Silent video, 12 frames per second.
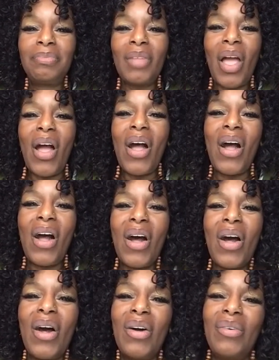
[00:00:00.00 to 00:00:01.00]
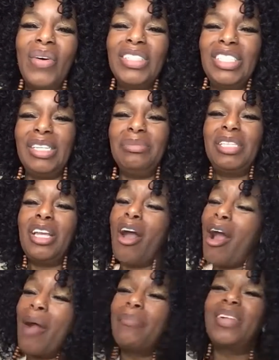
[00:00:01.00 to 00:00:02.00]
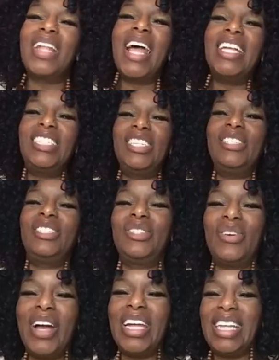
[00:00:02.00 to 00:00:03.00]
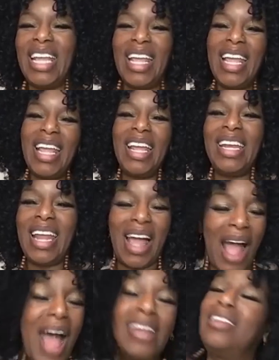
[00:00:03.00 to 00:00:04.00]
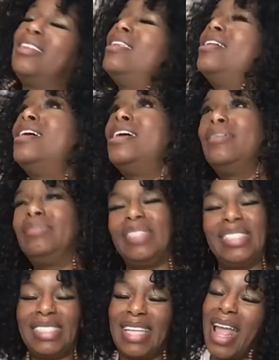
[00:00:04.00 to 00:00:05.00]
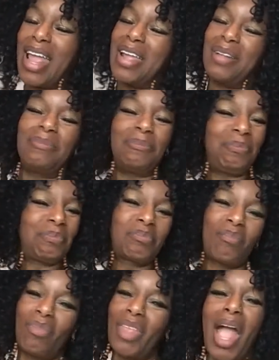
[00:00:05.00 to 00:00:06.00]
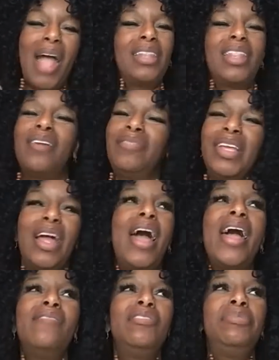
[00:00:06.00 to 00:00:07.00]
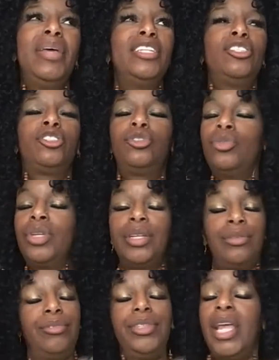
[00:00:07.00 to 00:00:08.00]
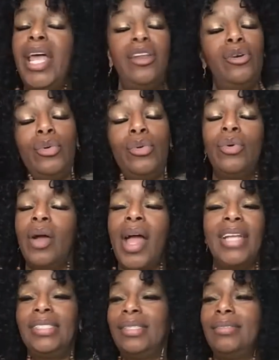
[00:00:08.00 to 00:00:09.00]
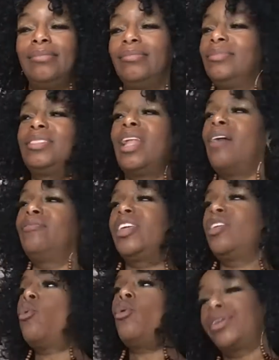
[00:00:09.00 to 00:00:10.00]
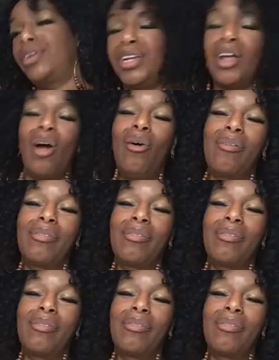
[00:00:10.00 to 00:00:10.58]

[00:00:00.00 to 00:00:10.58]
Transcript: Oh, well, Gypsy, I'm glad you joined in. I love this game. I love it. I haven't met a student yet who hasn't loved it or an adult.